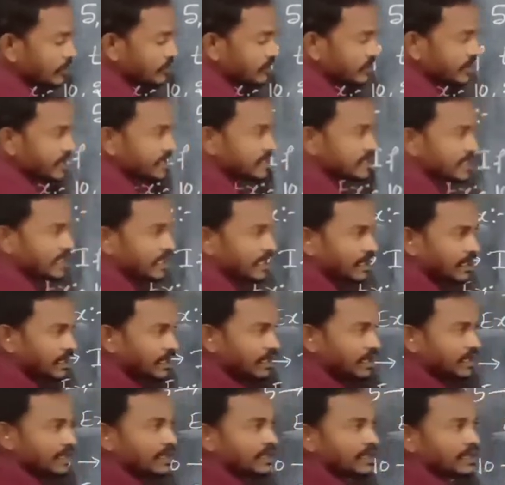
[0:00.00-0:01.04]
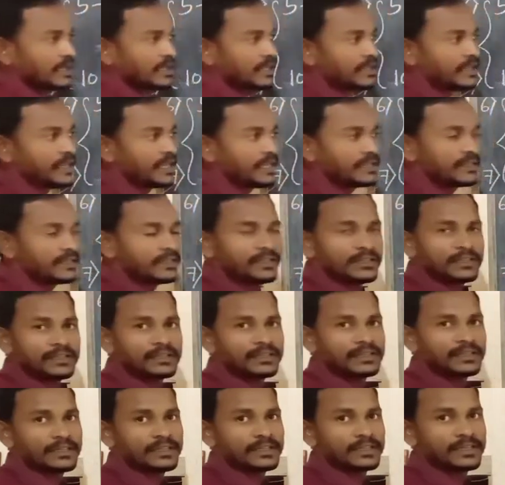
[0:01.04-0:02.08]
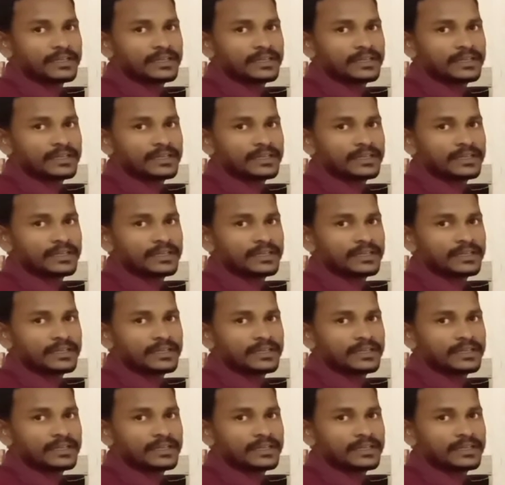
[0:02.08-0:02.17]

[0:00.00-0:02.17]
2 3s are. Then